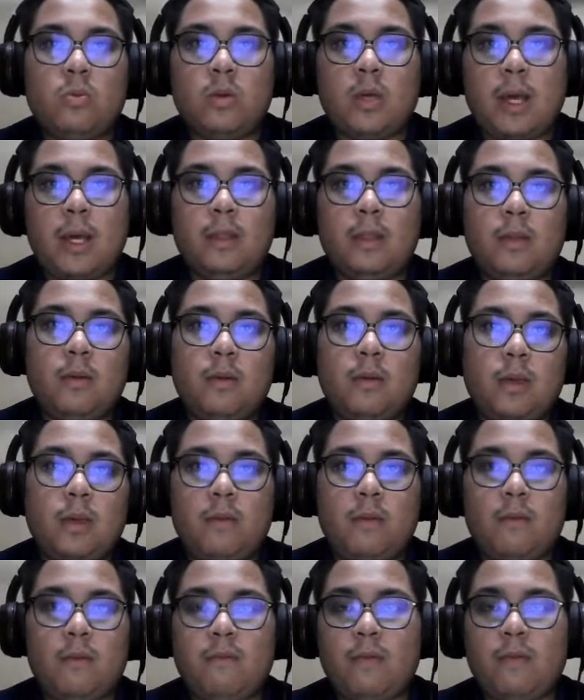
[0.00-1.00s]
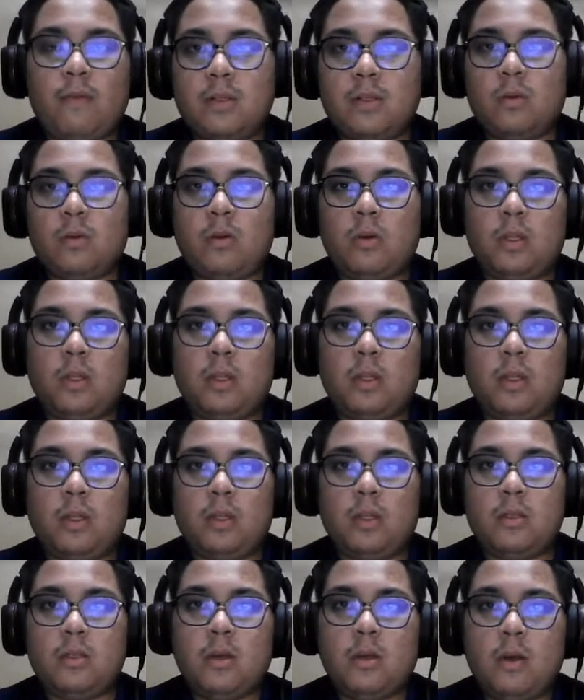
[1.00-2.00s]
items in vast quantities.
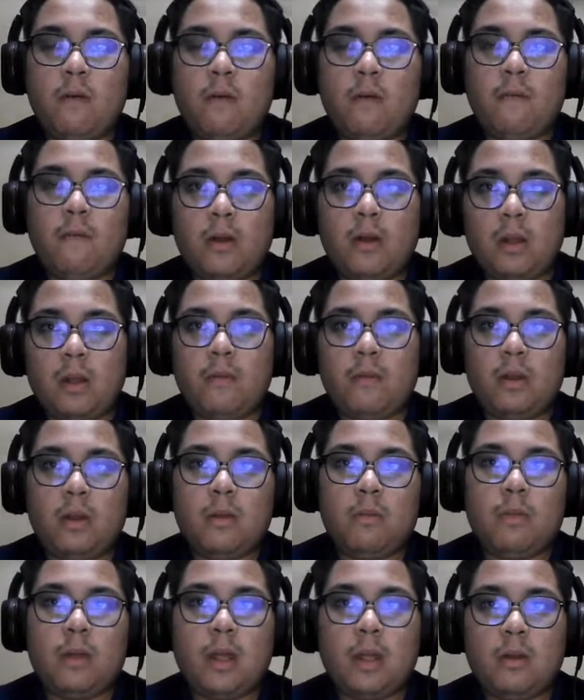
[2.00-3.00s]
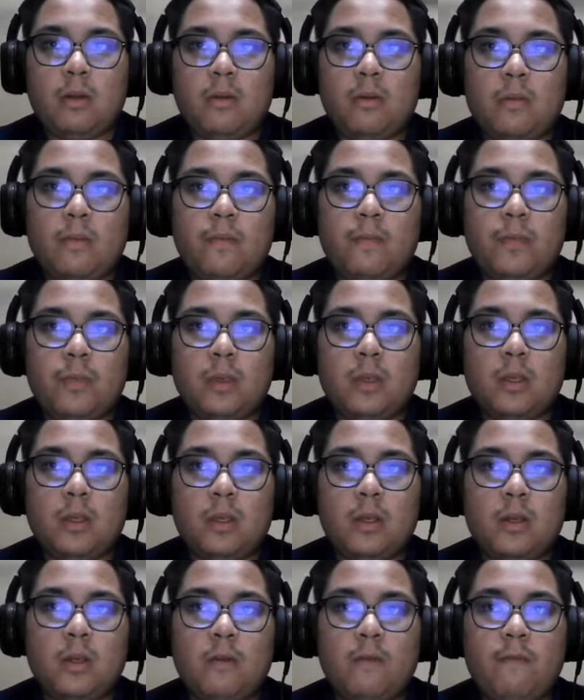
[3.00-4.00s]
Ford developed that he
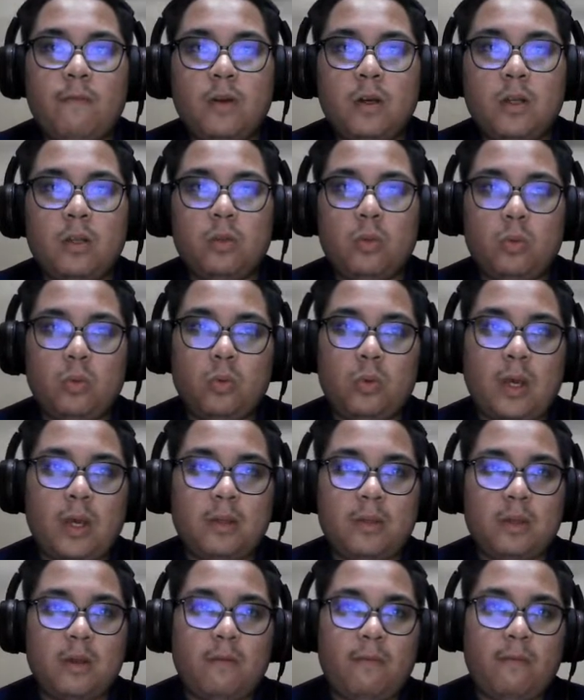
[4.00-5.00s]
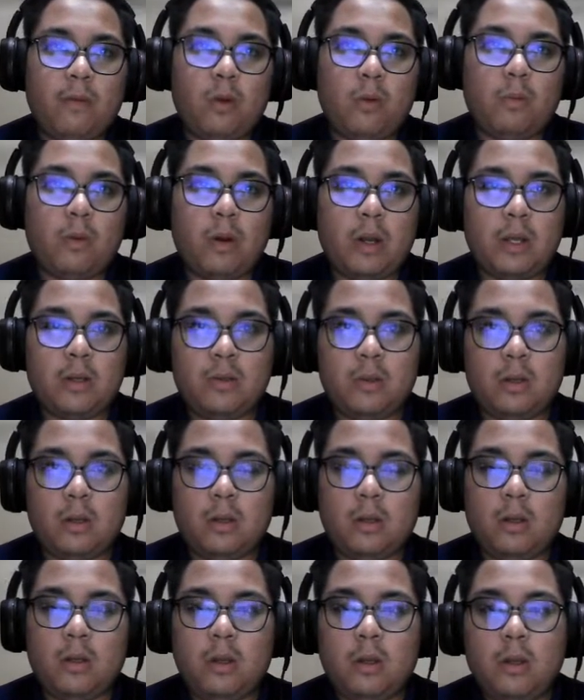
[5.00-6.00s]
referred to as a flow production,
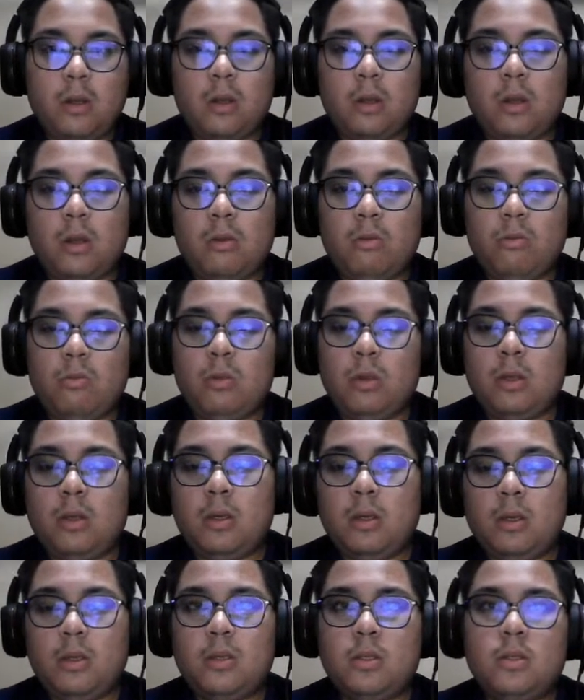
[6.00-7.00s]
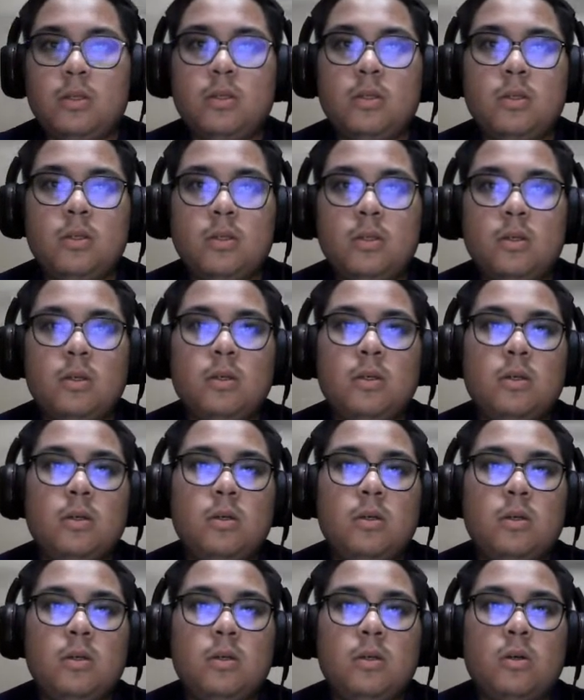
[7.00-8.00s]
in which
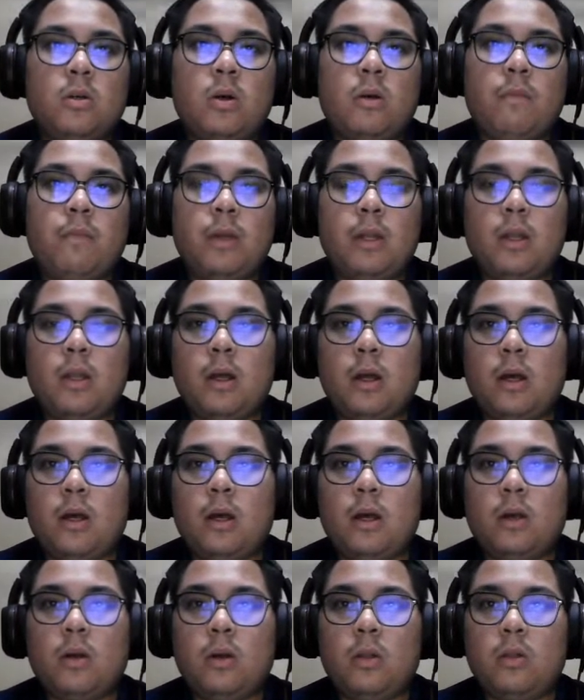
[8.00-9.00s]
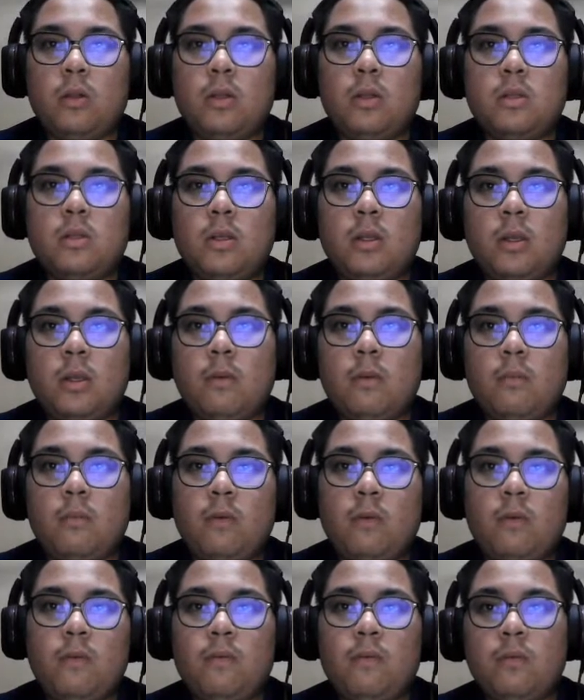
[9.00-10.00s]
components are continuously
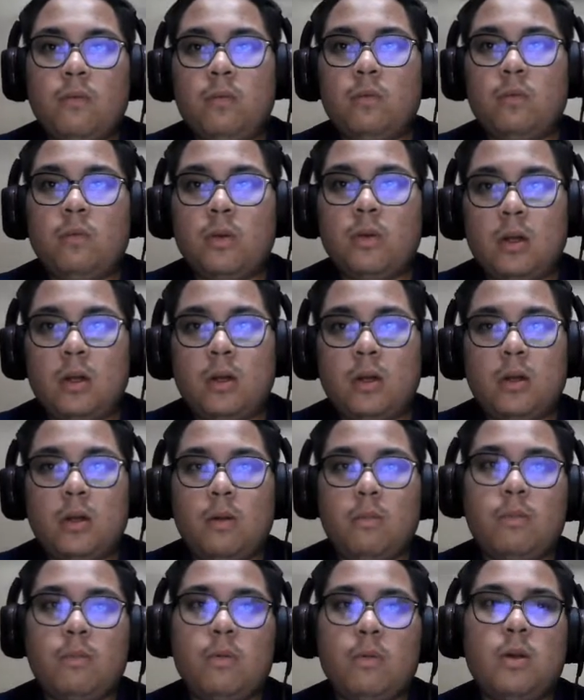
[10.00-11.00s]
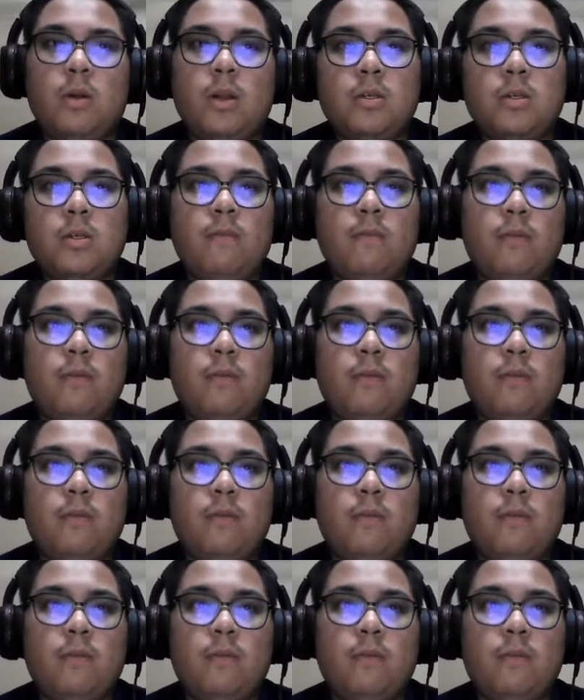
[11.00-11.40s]
moved through a production